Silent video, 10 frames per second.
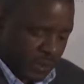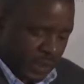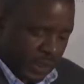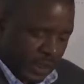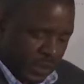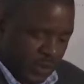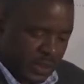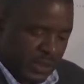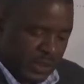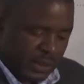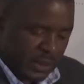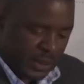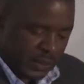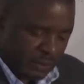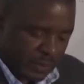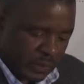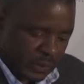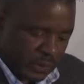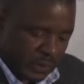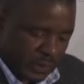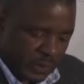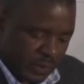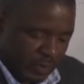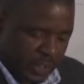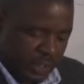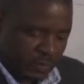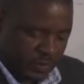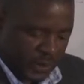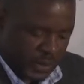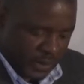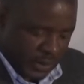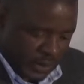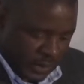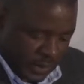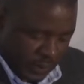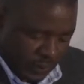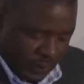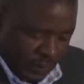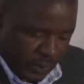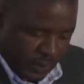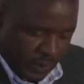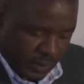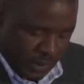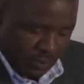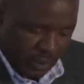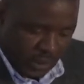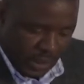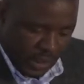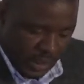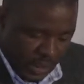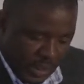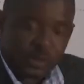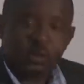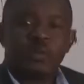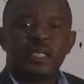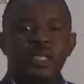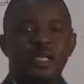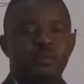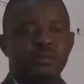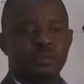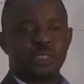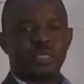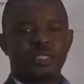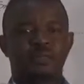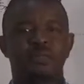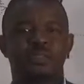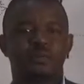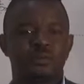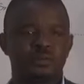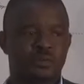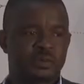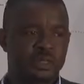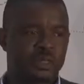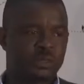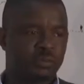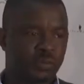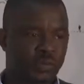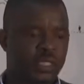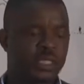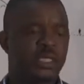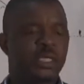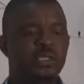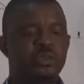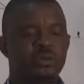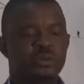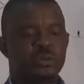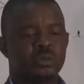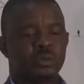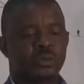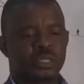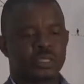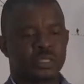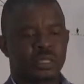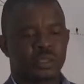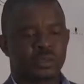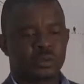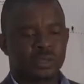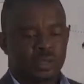hosting liberation movements in Mozambique, and opening up the greater part of the border to operational